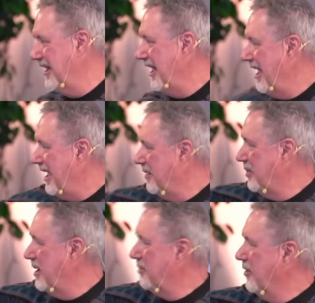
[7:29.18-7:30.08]
And
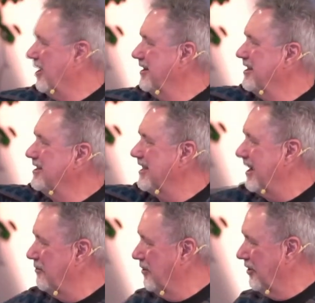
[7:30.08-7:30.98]
people on this side
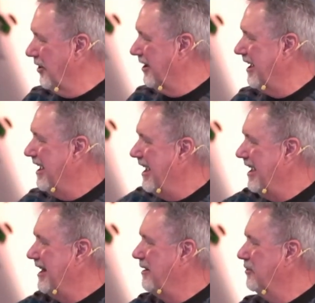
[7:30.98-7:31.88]
would look, and
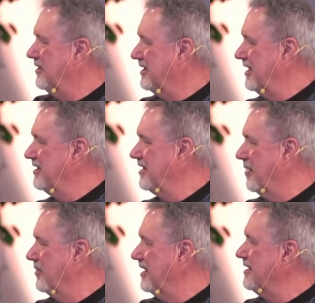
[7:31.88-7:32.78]
they would see
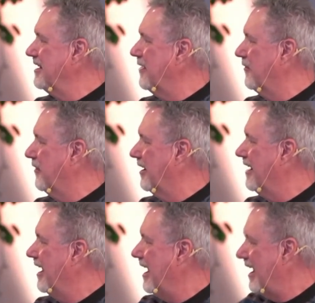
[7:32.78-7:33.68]
something different,
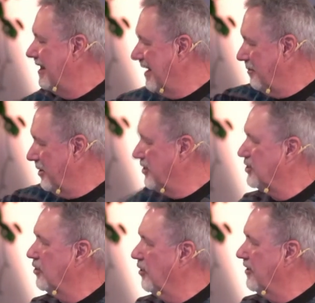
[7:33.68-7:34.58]
and they'd be
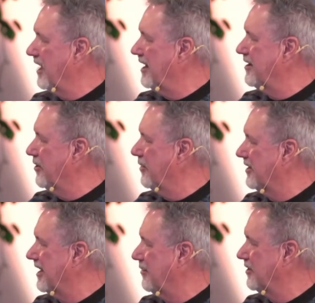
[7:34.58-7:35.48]
sure they knew what
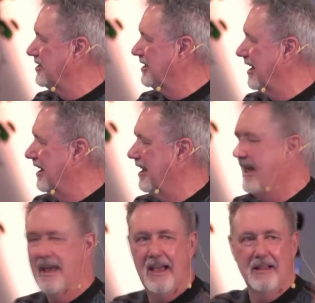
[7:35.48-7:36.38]
they were seeing,
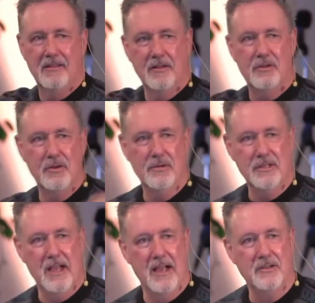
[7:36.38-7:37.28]
and the two
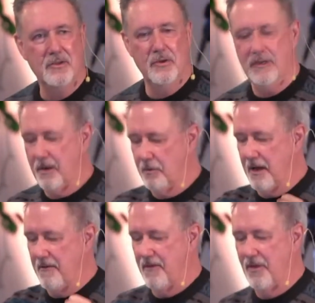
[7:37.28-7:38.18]
sides couldn't agree
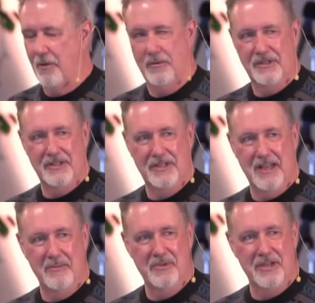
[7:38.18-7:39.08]
even though it was the
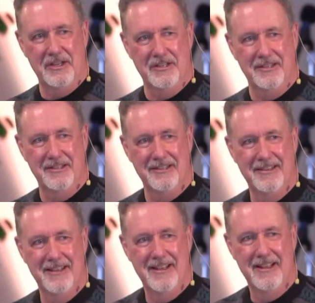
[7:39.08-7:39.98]
same Jesus.
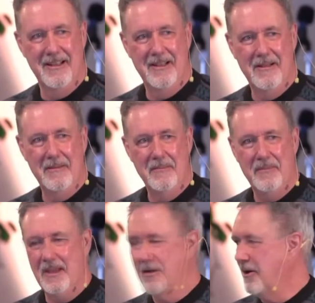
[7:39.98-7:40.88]

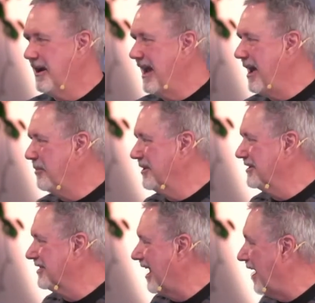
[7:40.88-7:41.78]
You know, it happens
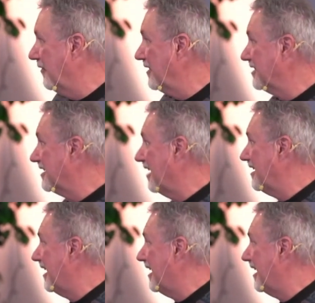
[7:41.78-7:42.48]
every Sunday in